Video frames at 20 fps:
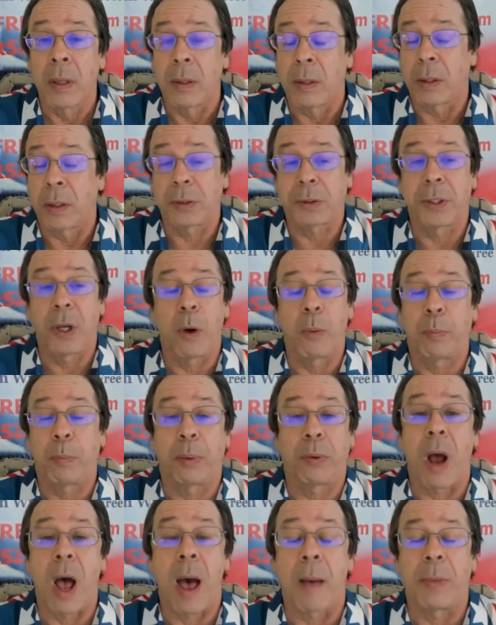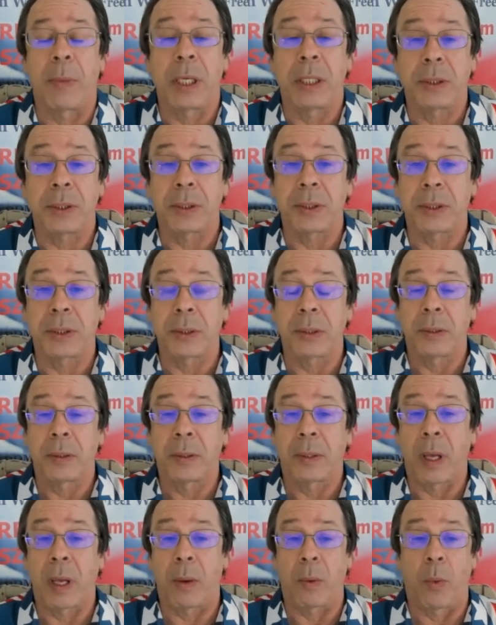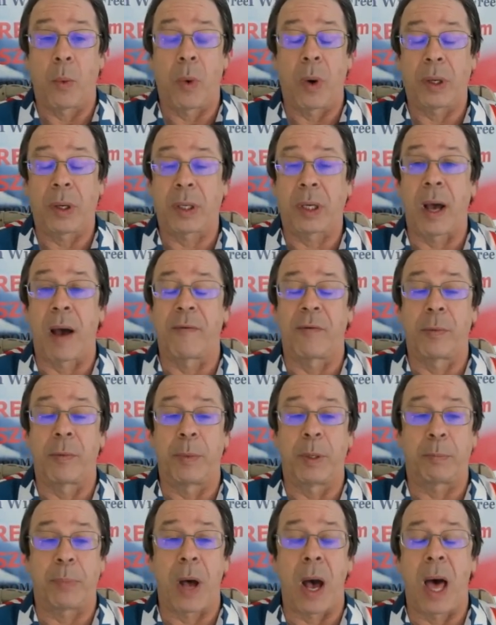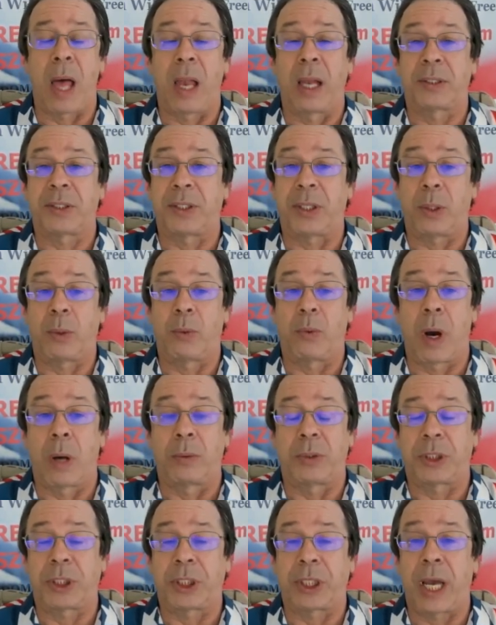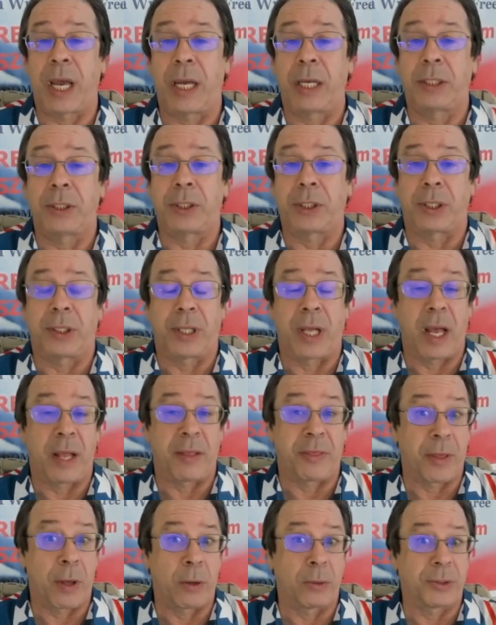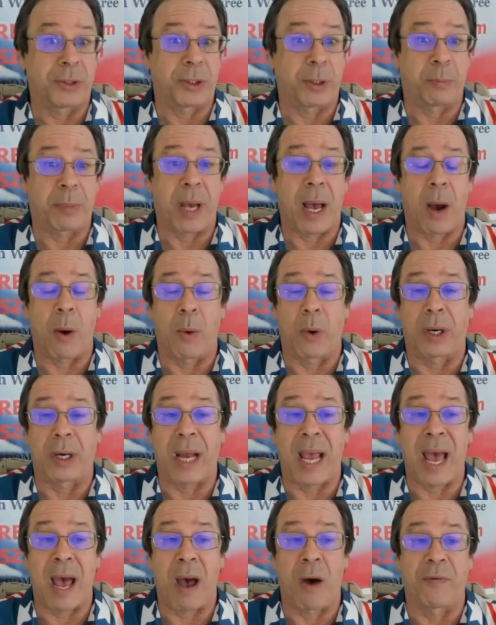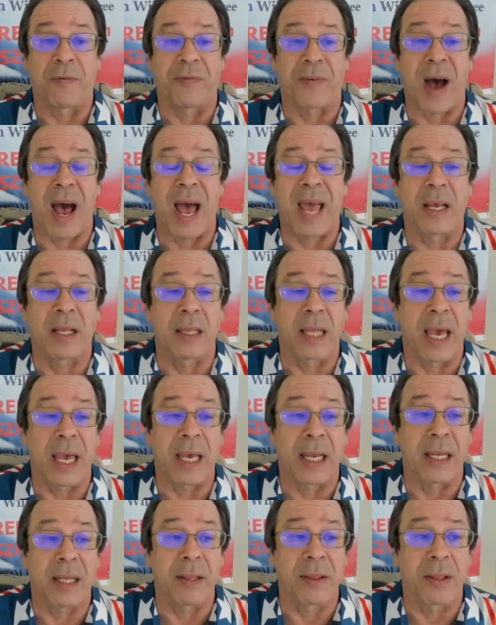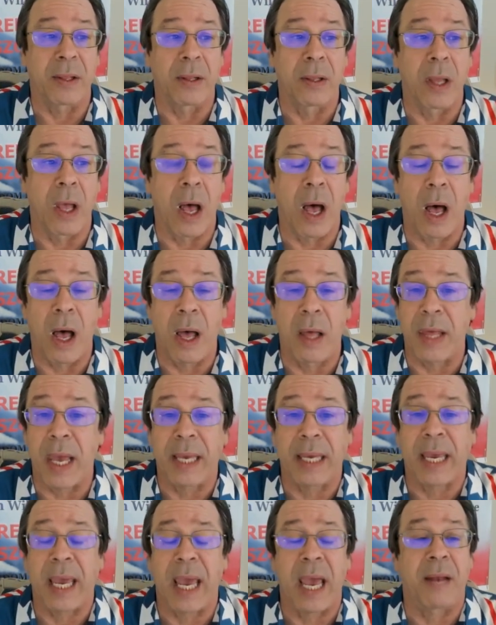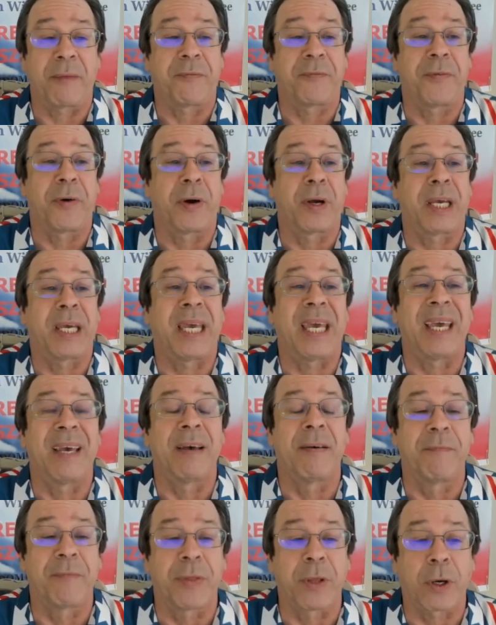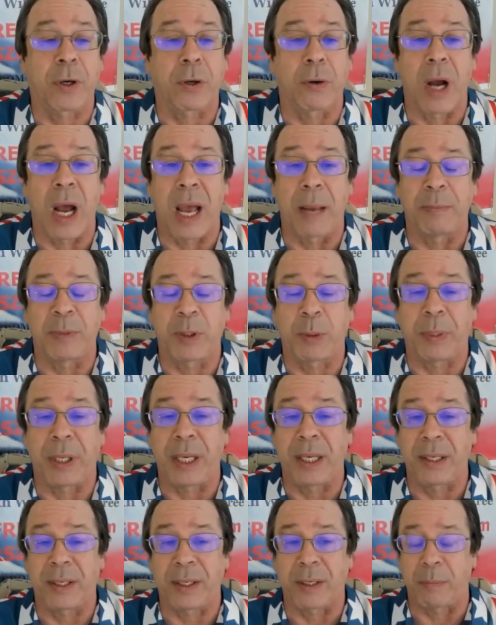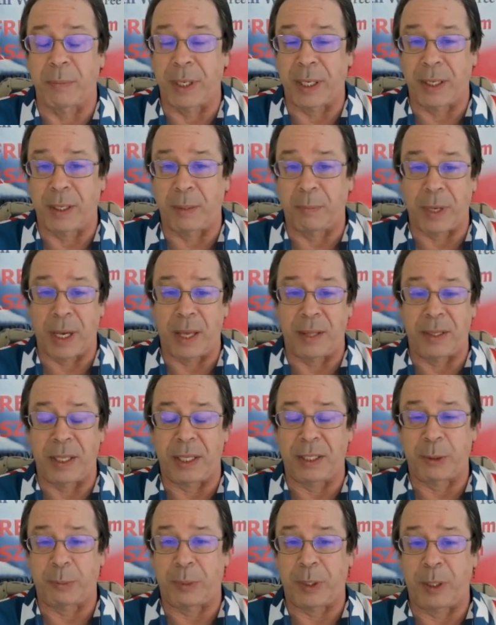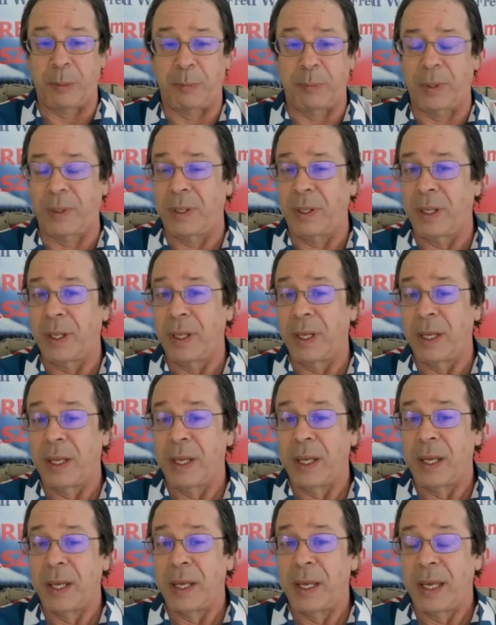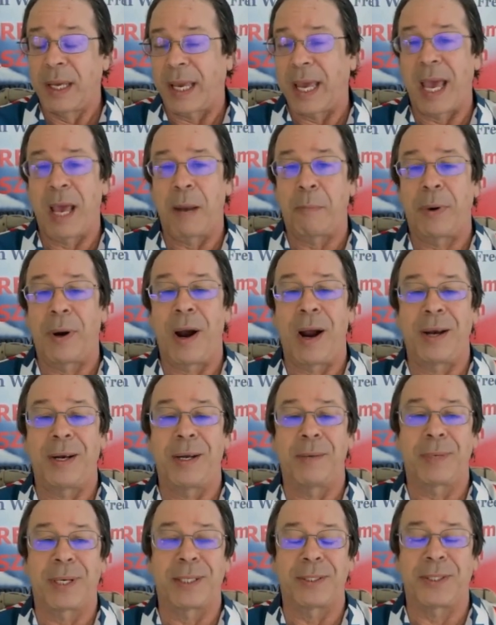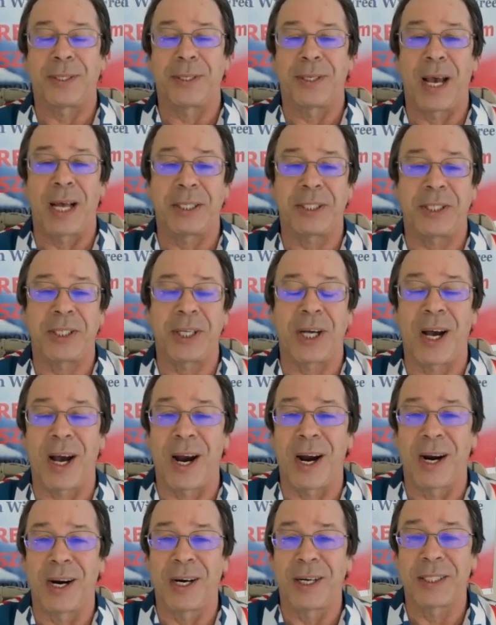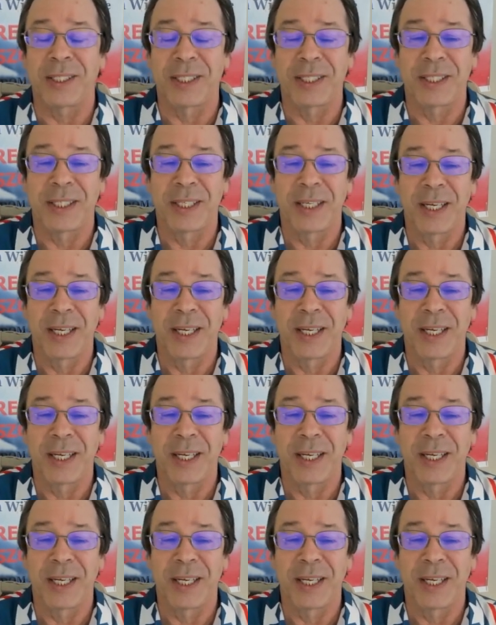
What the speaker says: There's no promise that government policy won't change and that those in power now violating the law, they can't forgive the crimes being committed by these people. Can't pardon them because they're not charged.